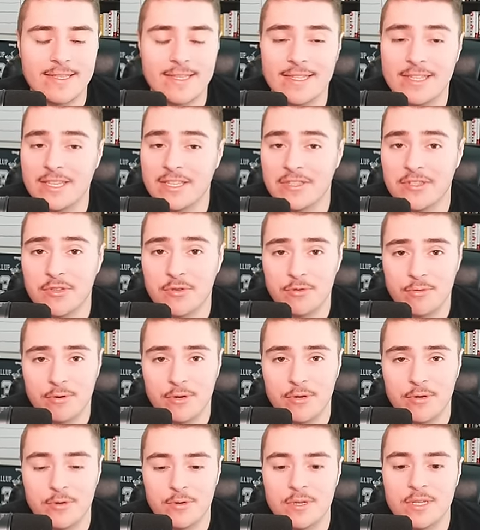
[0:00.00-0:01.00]
He's
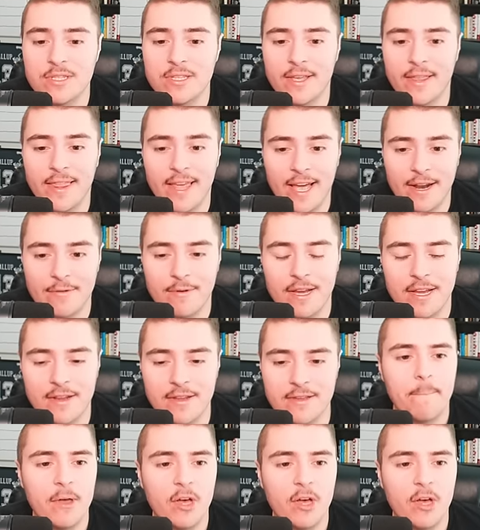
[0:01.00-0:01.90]
true to that rating.